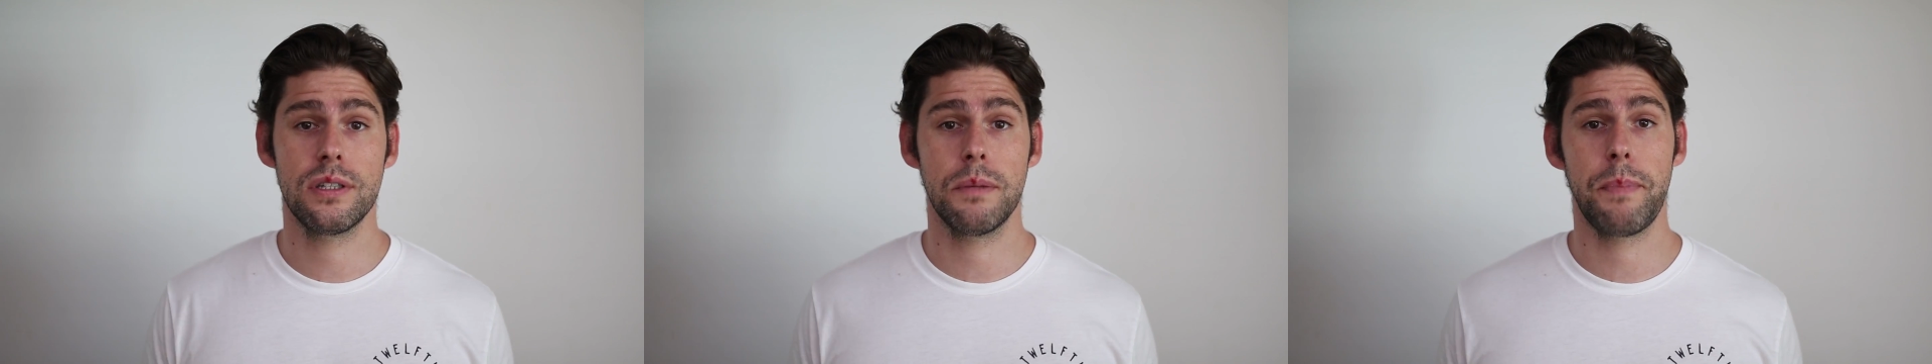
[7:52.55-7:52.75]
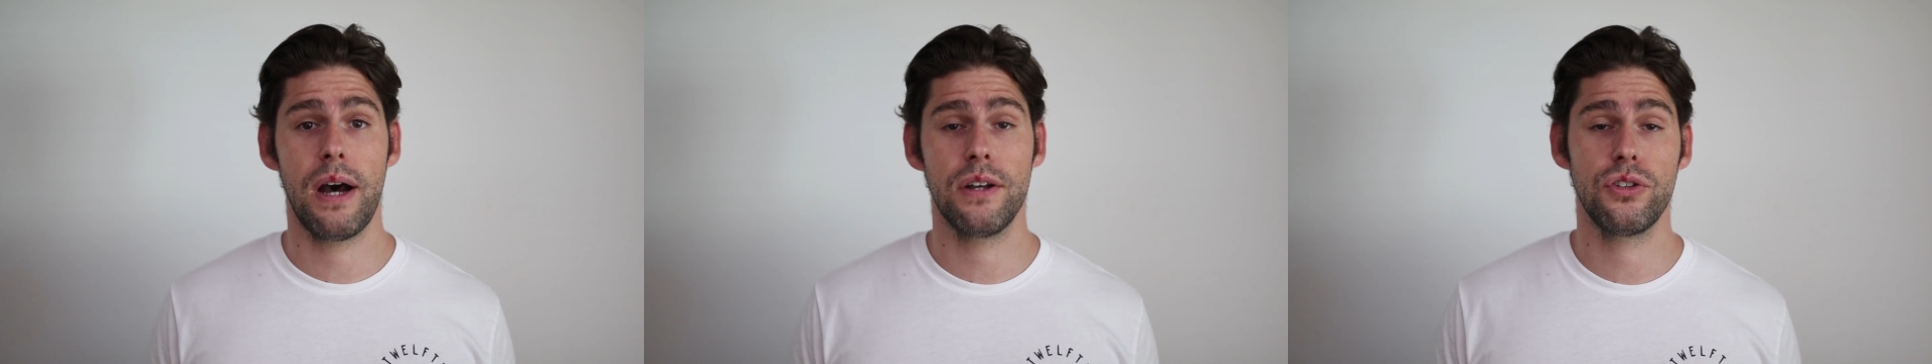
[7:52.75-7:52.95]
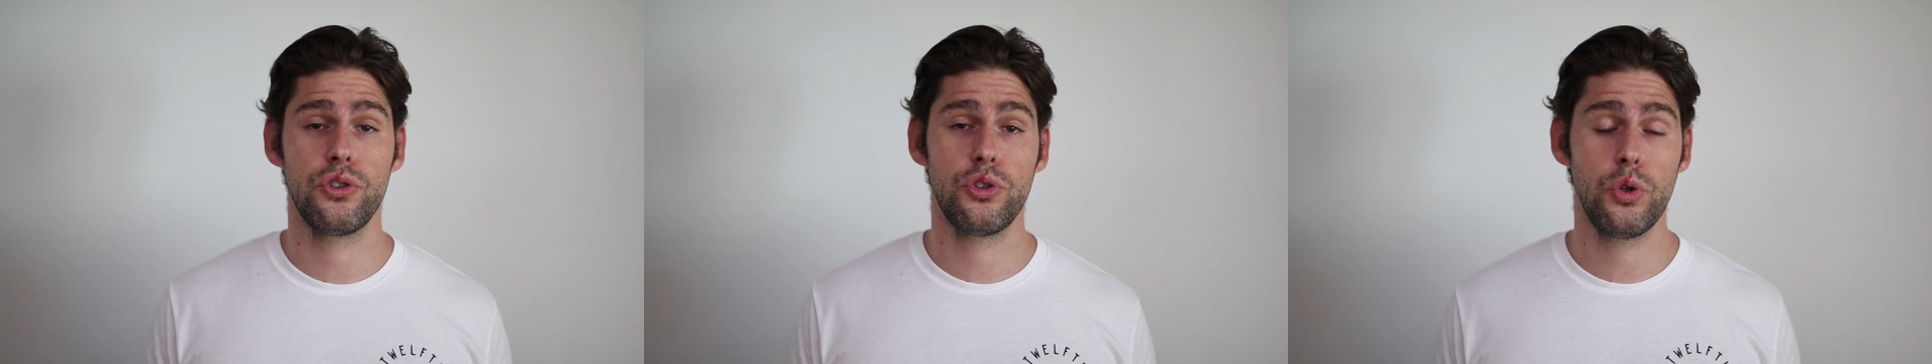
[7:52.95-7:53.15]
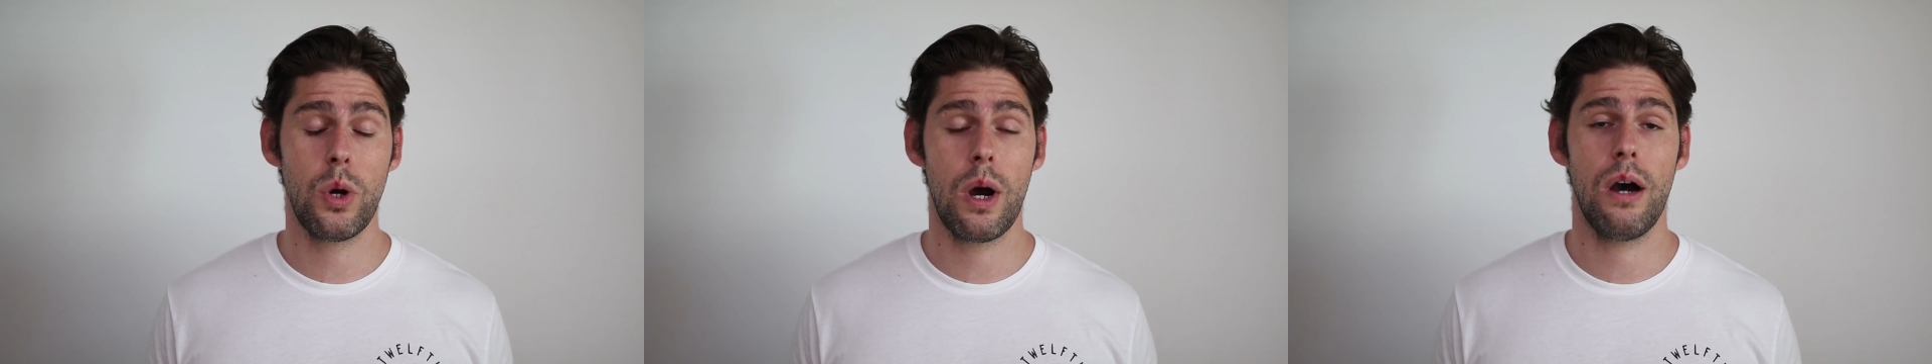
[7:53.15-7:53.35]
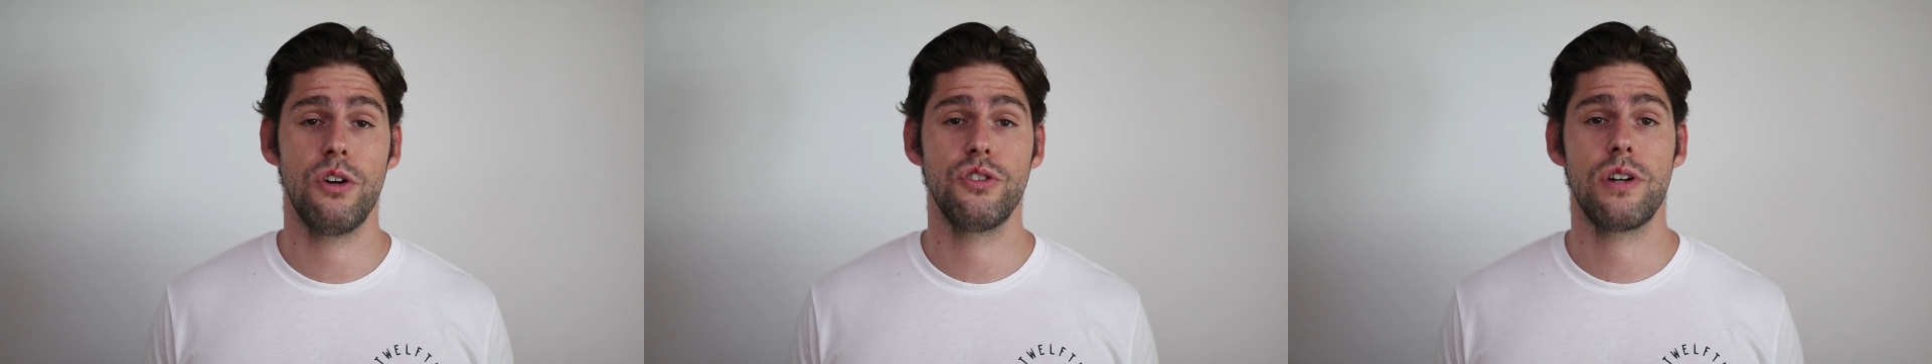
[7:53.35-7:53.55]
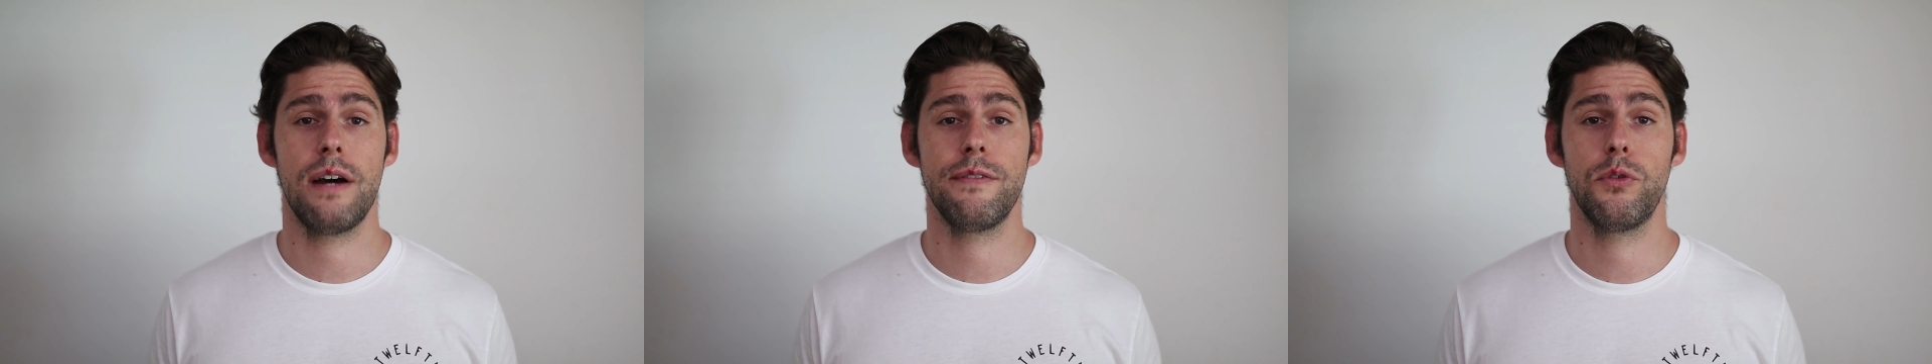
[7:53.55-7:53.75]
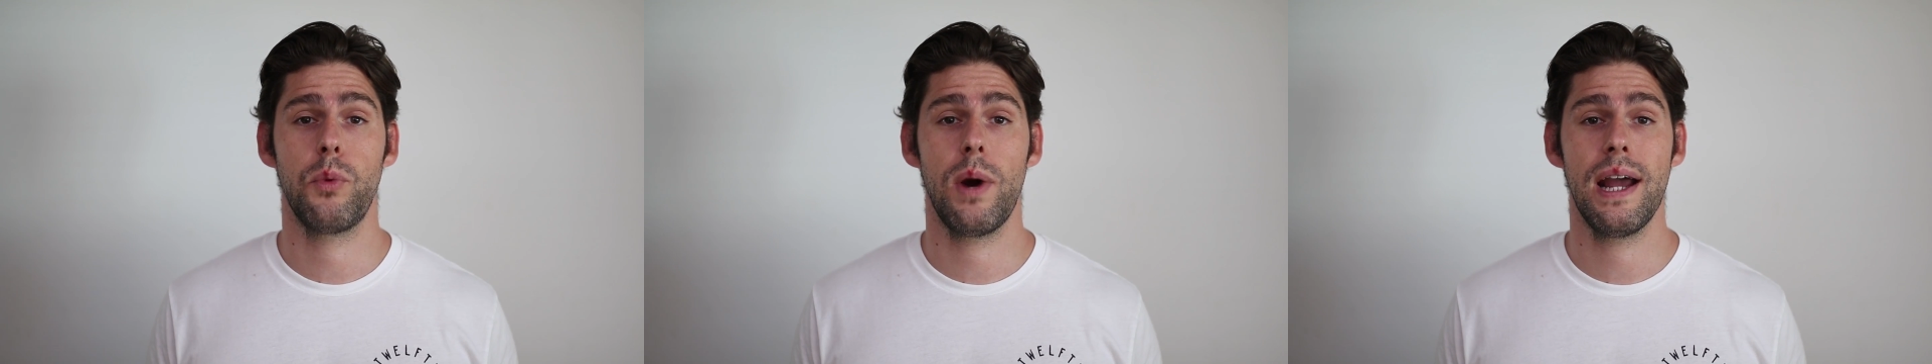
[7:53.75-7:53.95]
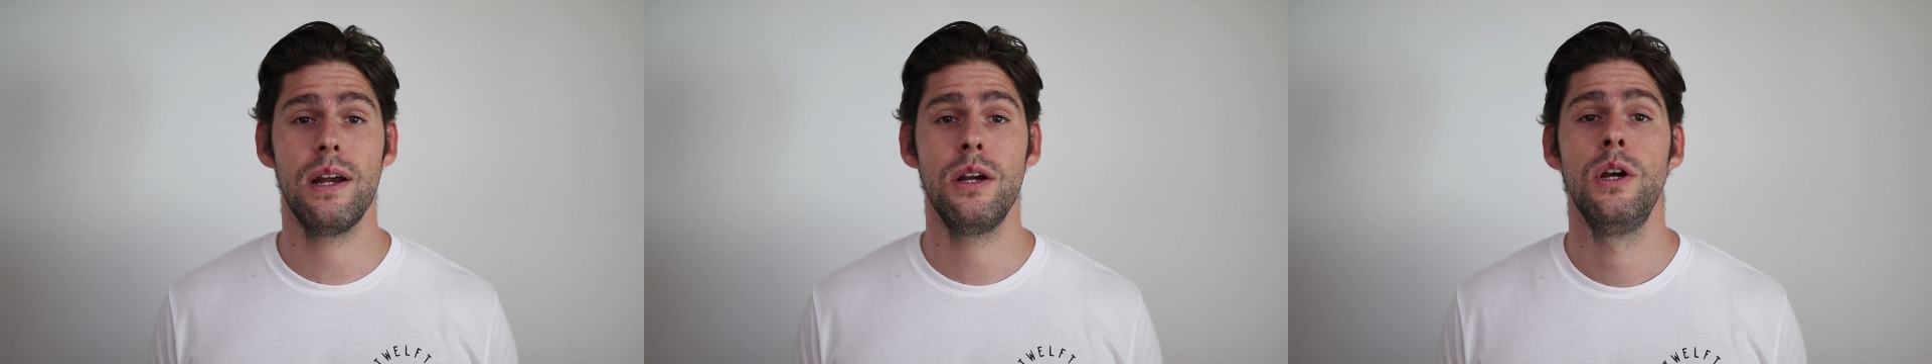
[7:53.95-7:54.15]
about a 2-hour drive
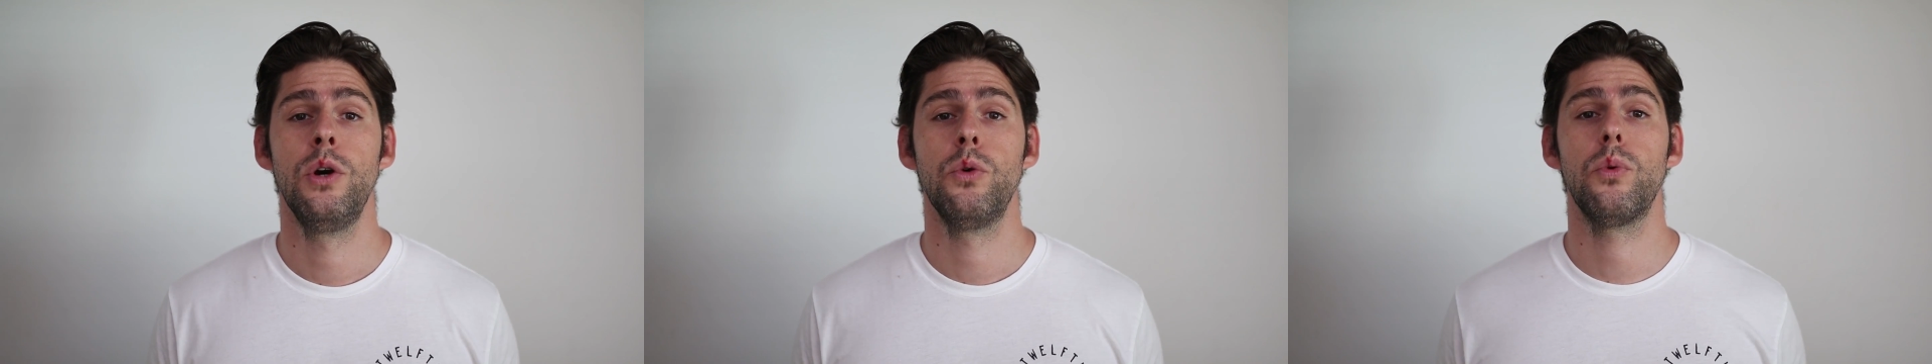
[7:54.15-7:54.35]
away,